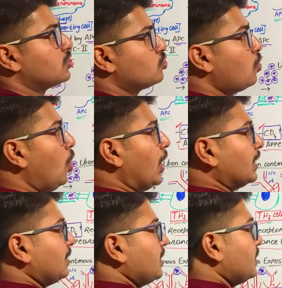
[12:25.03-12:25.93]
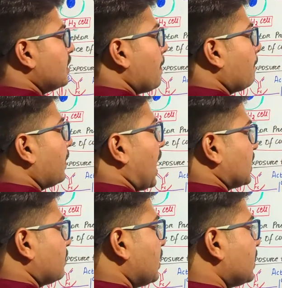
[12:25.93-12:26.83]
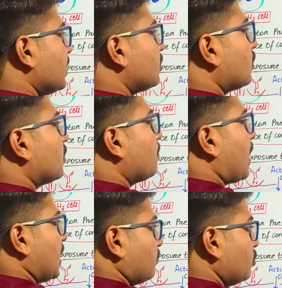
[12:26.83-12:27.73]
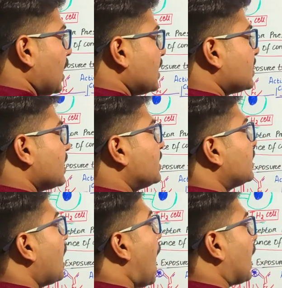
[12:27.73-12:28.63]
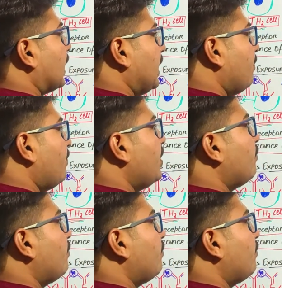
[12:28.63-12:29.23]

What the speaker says: So these plasma cells or the plasmacyte cells are the actively